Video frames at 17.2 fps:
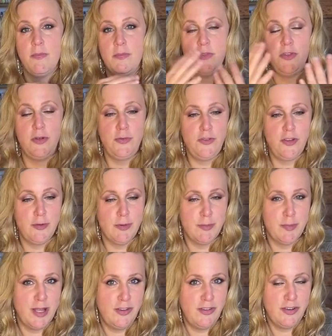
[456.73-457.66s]
YouTuber
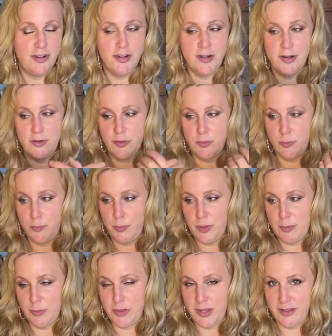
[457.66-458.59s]
budgeters,
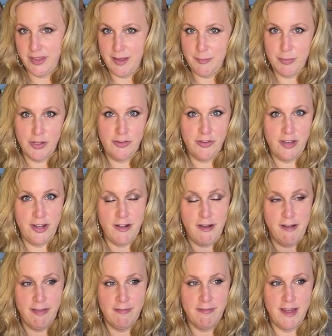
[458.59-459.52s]
people that like budgeting,
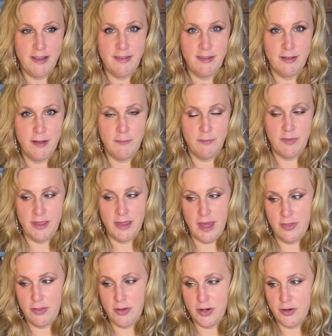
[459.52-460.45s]
all of that to come
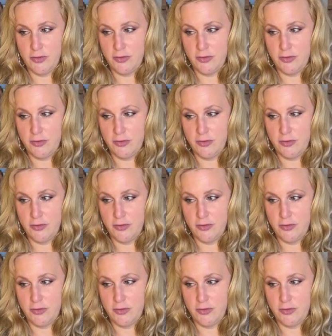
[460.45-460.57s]
together.